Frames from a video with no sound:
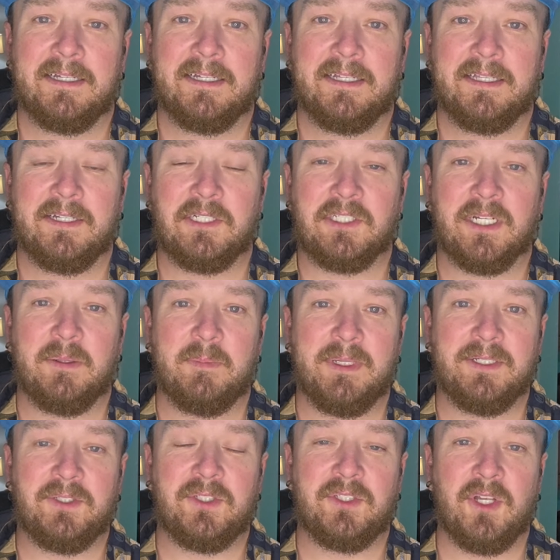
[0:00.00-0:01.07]
There's going to be
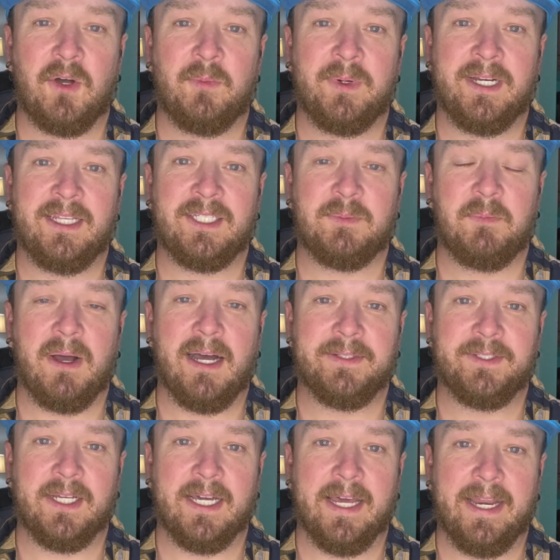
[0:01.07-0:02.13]
so many spots
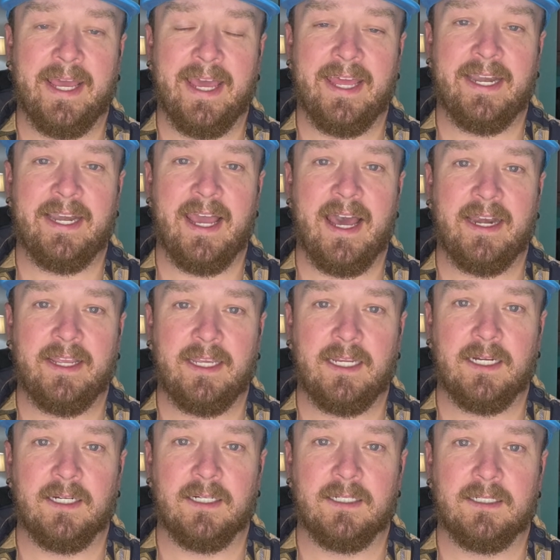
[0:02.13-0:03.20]
I got to edit out of
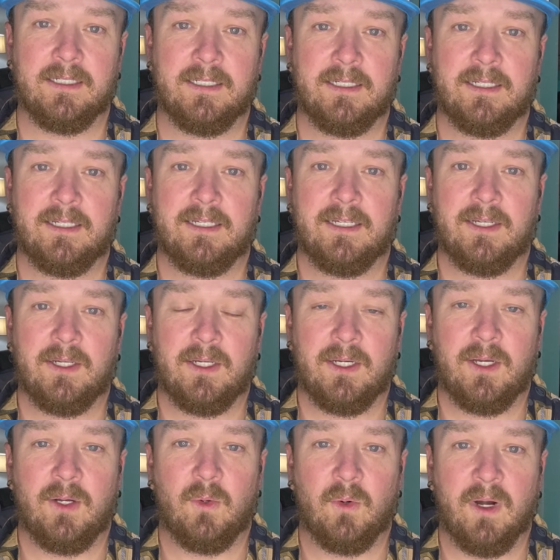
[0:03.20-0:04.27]
here
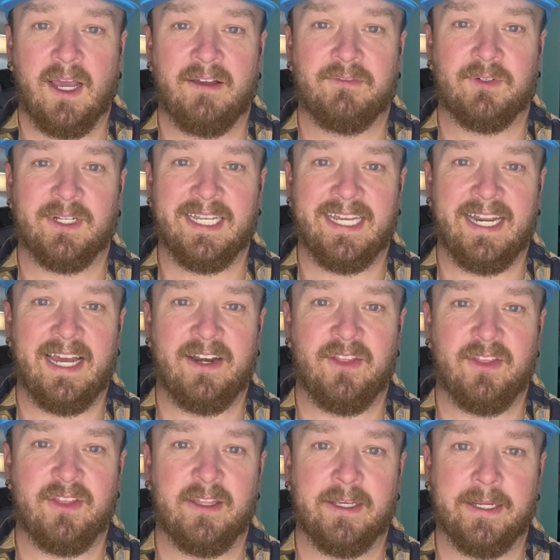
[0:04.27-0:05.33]
where I forget how to
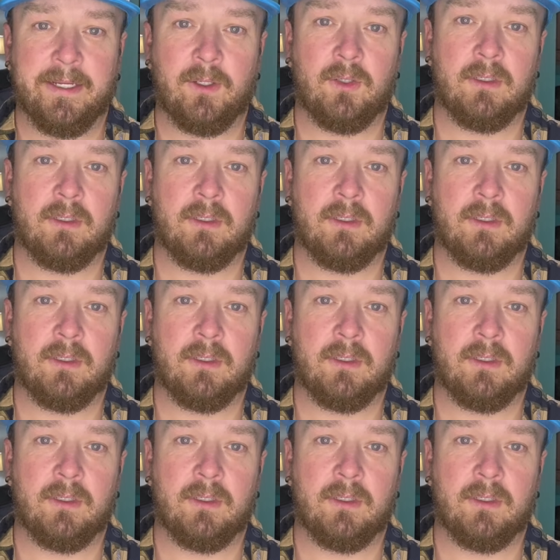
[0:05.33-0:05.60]
think.